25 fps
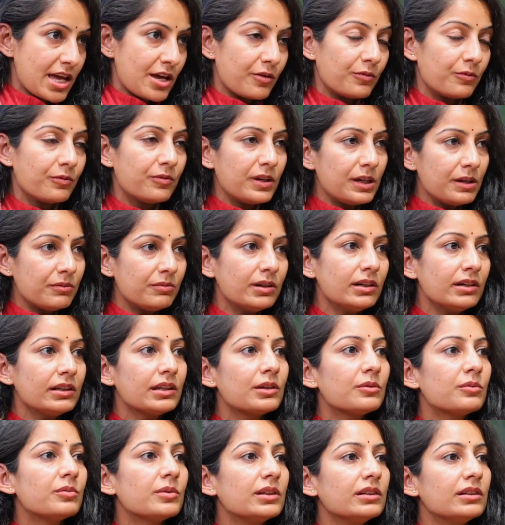We were
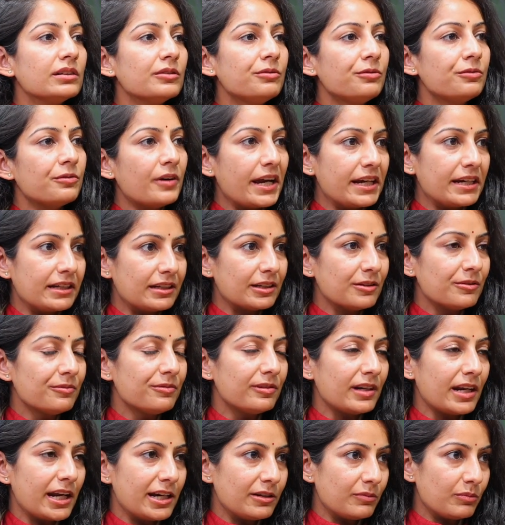given a fight and
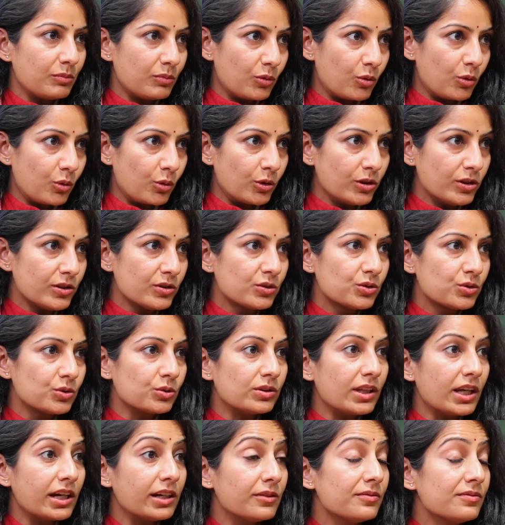flight mode so
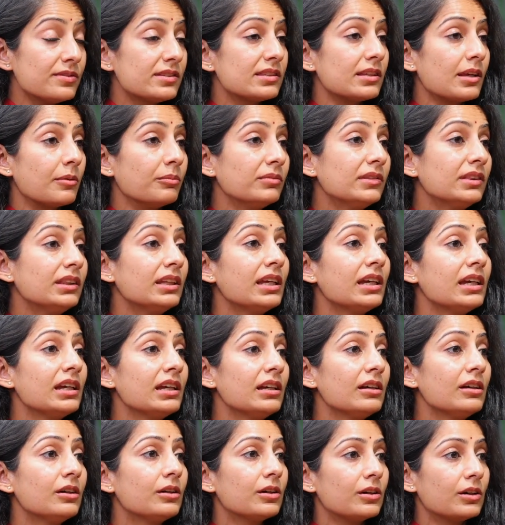that if
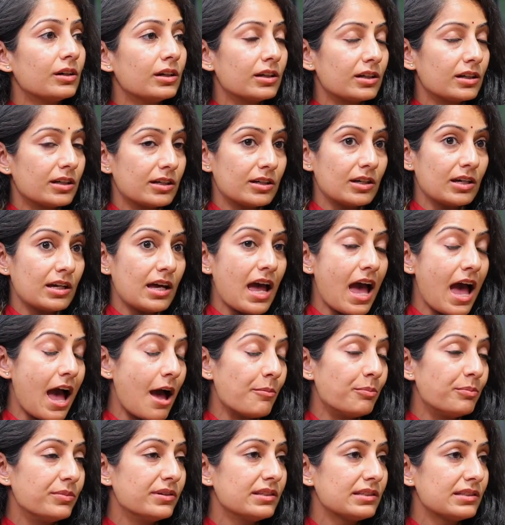something
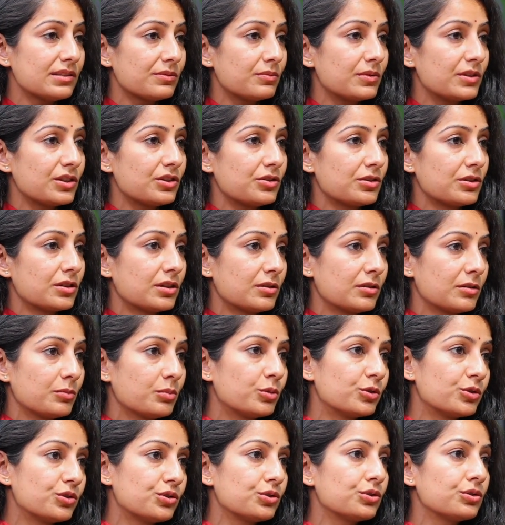happens which
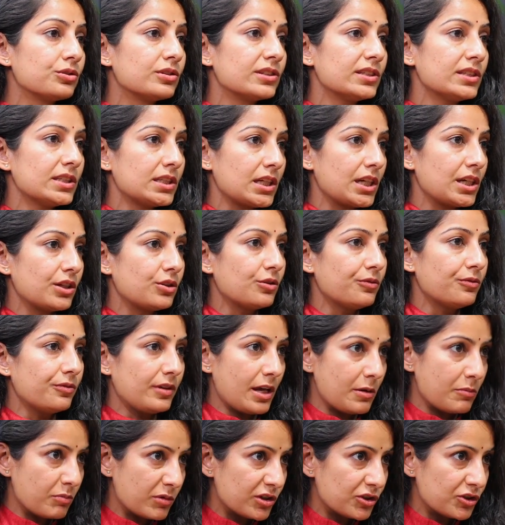puts you in a state of
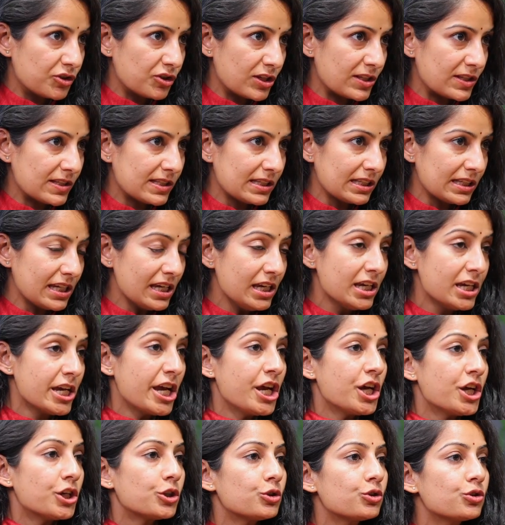emergency,
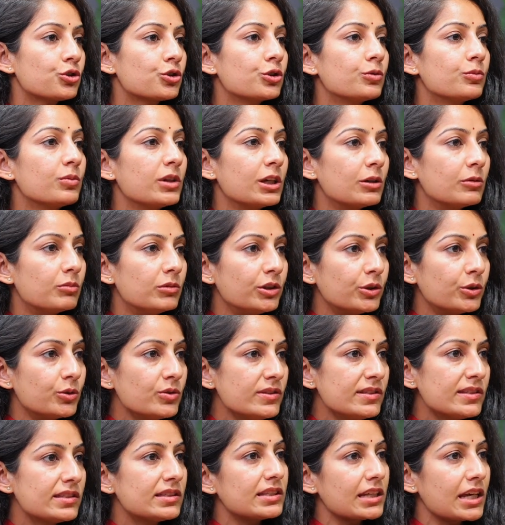you should be able to
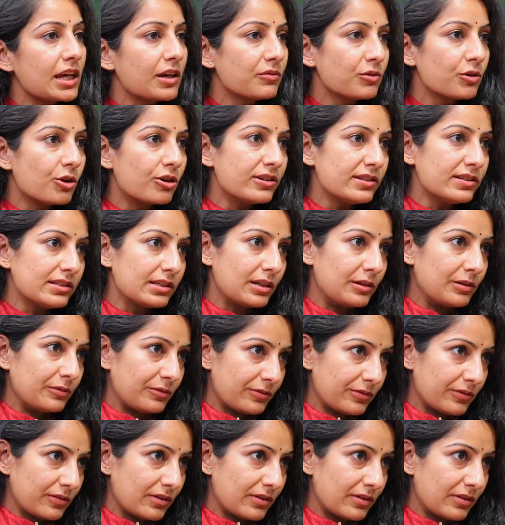save yourself.